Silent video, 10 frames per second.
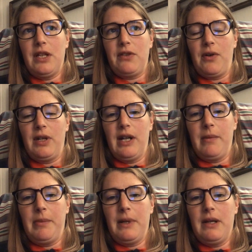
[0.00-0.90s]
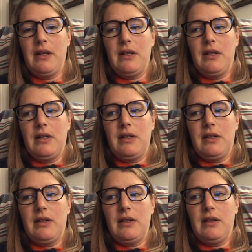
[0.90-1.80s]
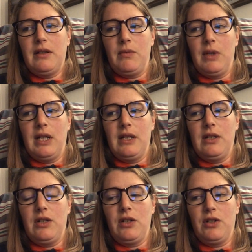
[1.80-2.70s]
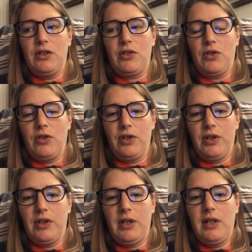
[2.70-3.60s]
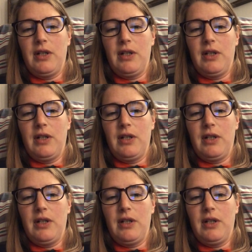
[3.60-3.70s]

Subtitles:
throwing up when your shoulder,